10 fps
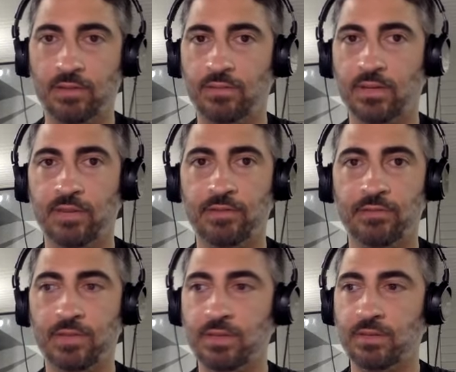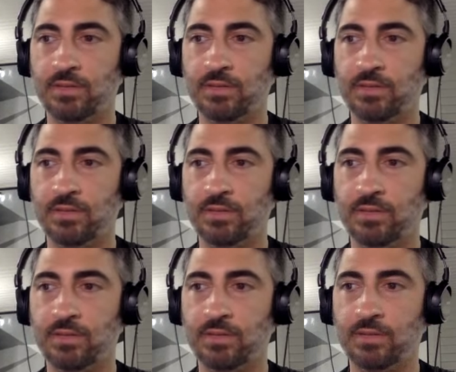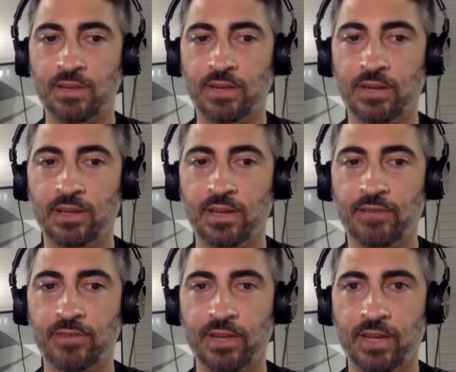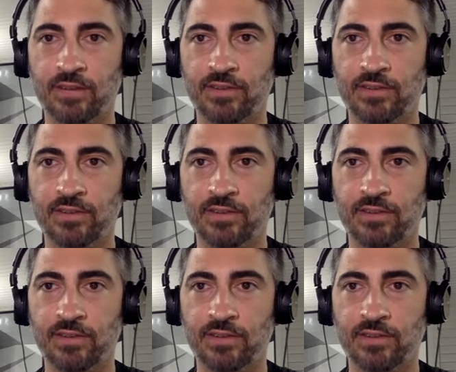Whatever. We got too much shit going on in life right now.